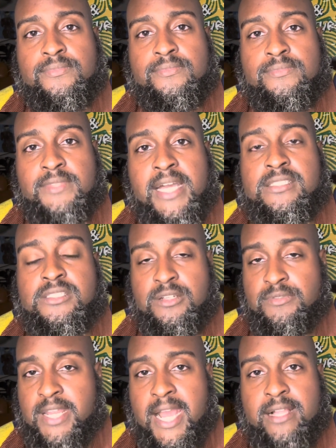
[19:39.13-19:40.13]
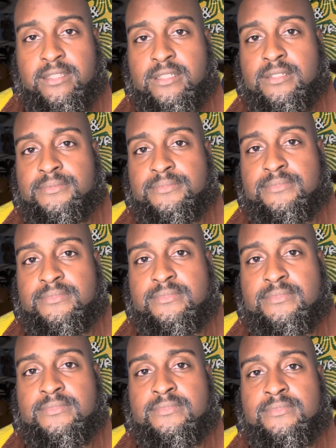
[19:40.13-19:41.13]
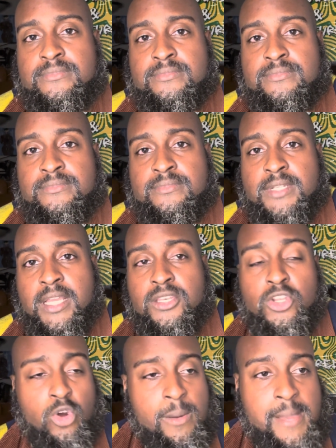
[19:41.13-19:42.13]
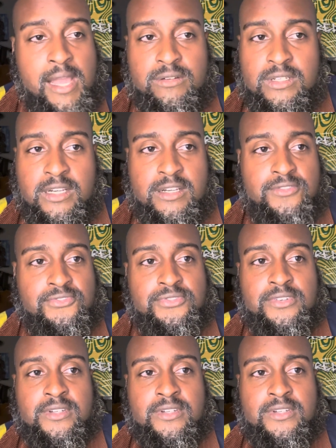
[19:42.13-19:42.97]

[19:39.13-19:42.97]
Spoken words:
That's their reality. And no amount of,